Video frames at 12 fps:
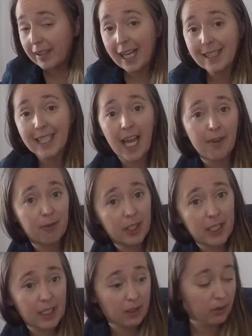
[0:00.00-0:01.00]
that's every
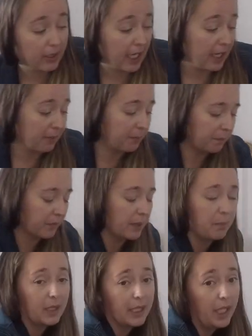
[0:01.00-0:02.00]
single day.
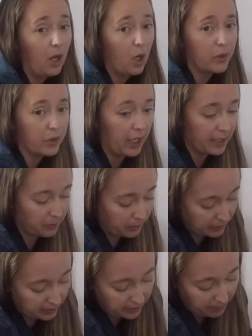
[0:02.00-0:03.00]
Malia also has
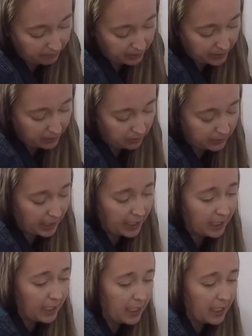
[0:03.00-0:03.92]
one that's every single day.